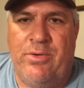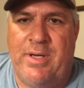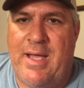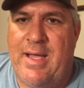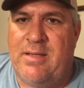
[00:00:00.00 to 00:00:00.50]

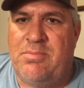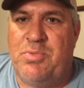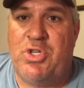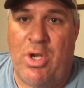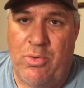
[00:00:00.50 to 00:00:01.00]
nice
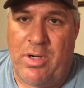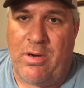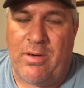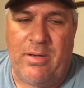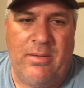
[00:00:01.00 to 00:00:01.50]
show
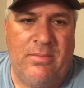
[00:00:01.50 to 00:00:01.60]
car,